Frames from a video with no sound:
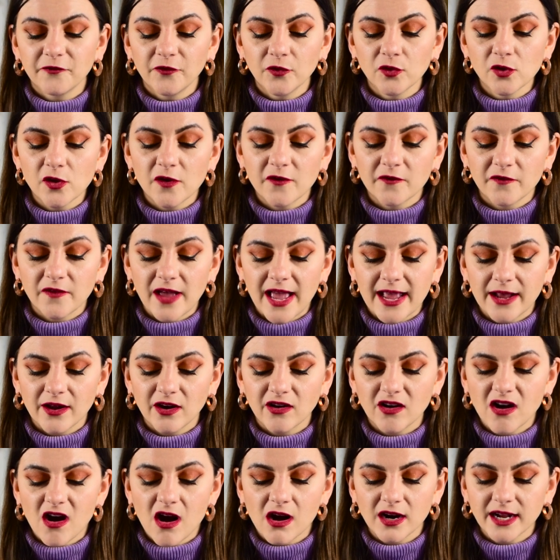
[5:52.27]
full of
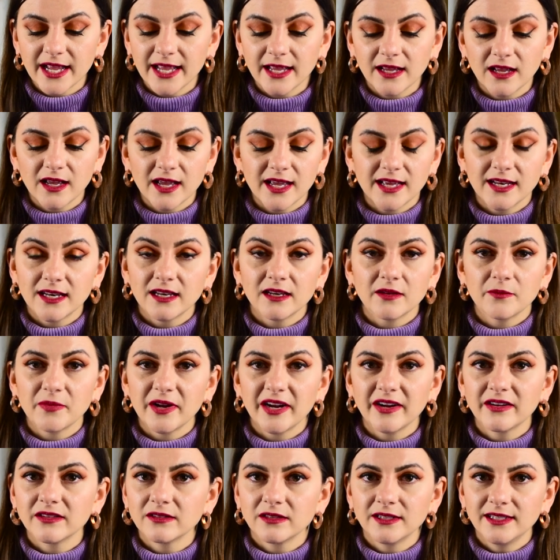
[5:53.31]
Anchor Hocking and
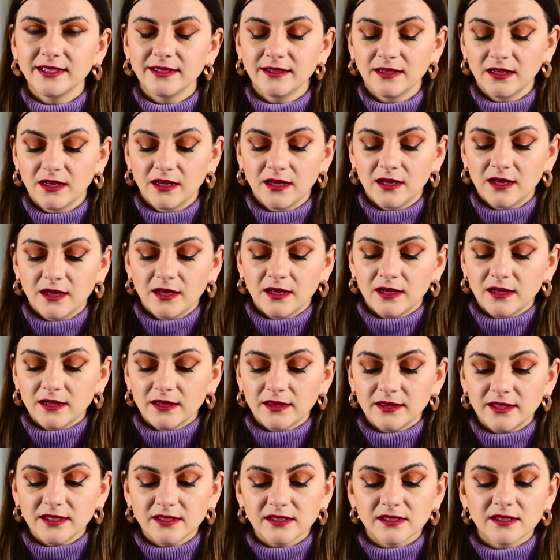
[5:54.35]
apparently
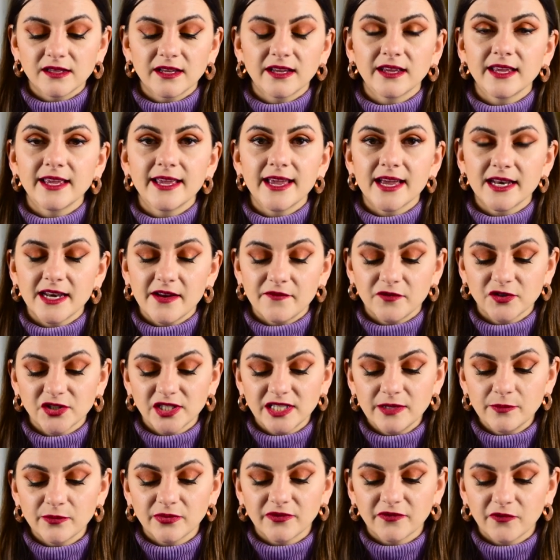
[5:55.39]
this thing he had never
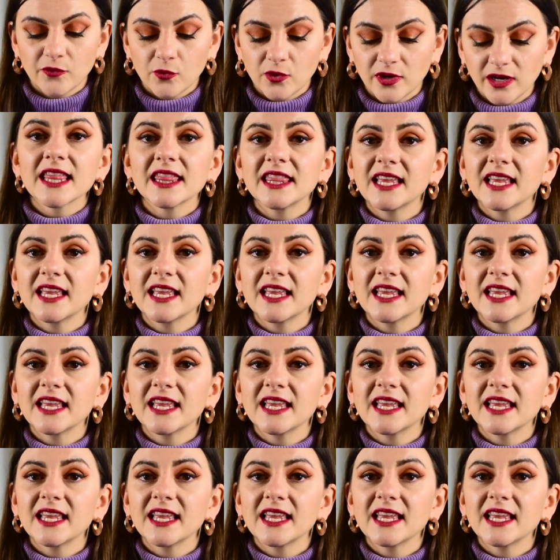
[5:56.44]
seen before.